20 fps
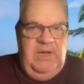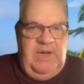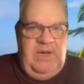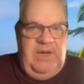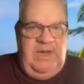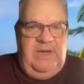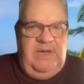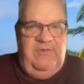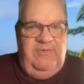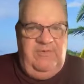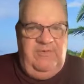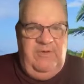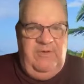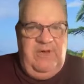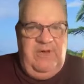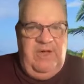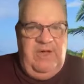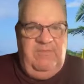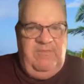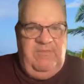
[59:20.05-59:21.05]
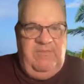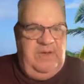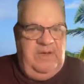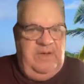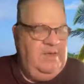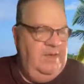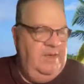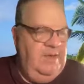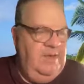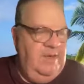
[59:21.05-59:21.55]
he can turn up,
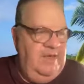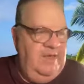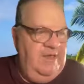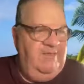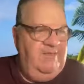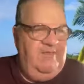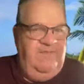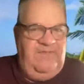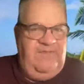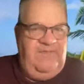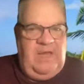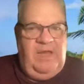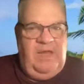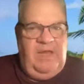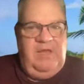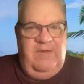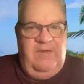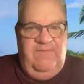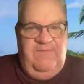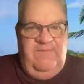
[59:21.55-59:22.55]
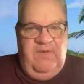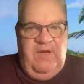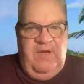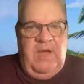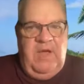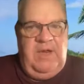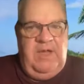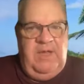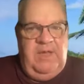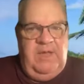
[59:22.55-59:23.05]
and he's a valiant
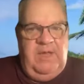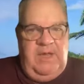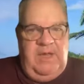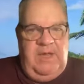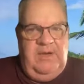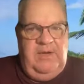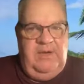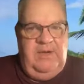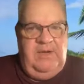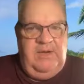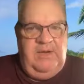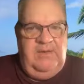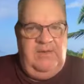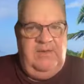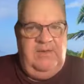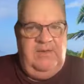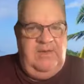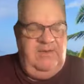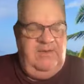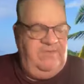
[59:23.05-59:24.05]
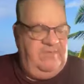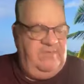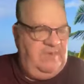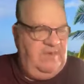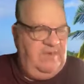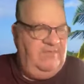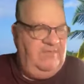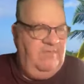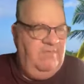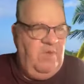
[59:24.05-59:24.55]
fighter, and he's
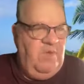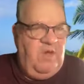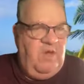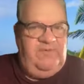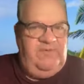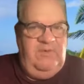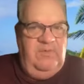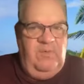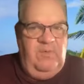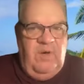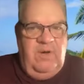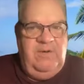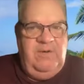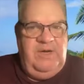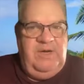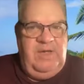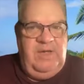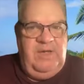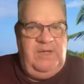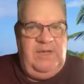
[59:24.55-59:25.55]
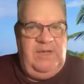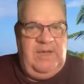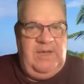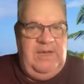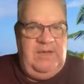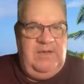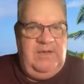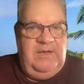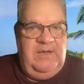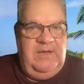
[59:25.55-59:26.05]
a mighty warrior,
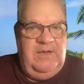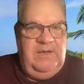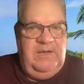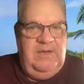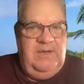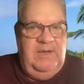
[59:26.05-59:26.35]
and